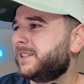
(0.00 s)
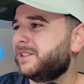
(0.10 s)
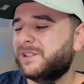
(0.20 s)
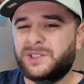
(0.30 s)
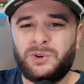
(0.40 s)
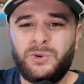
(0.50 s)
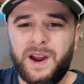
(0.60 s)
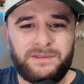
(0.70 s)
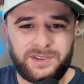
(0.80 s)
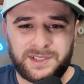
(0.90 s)
or
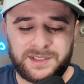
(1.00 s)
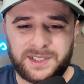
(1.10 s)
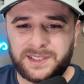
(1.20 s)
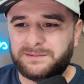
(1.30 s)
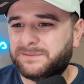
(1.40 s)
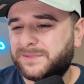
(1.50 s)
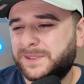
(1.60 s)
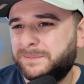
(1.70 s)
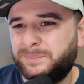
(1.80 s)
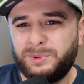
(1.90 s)
whoever, the
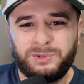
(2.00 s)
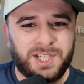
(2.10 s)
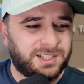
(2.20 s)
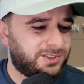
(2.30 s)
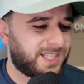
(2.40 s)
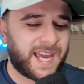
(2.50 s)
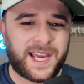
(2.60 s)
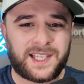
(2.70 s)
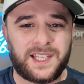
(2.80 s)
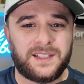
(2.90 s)
Blue Jays or the
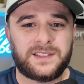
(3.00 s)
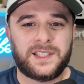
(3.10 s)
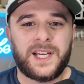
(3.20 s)
Yankees.